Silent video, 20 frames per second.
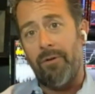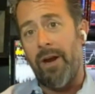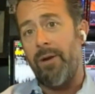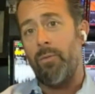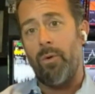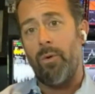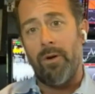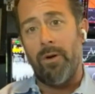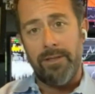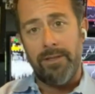
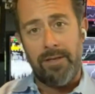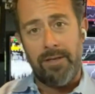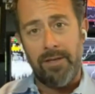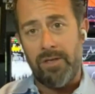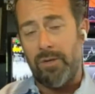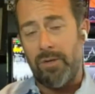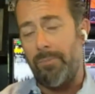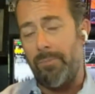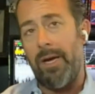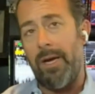right? Mm-hmm. We're
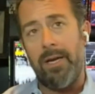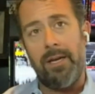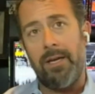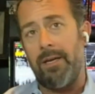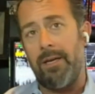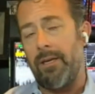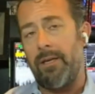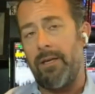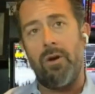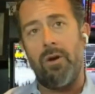
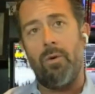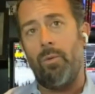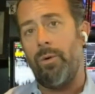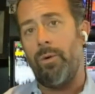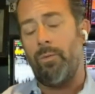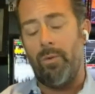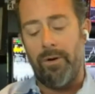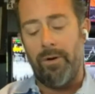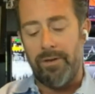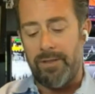anticipating, you
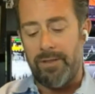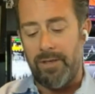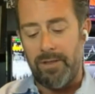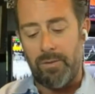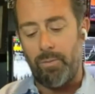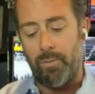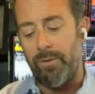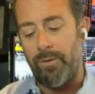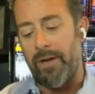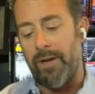know, we, are
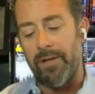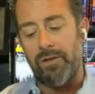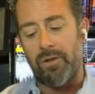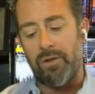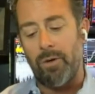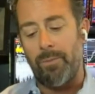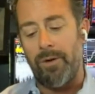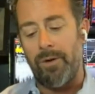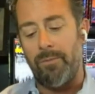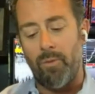anticip, we've
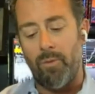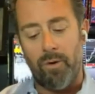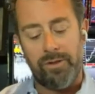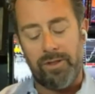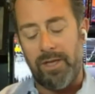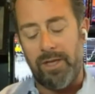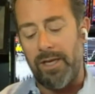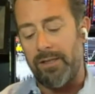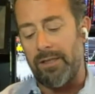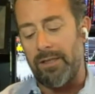got so many
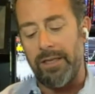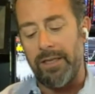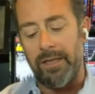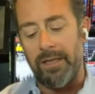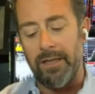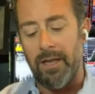more states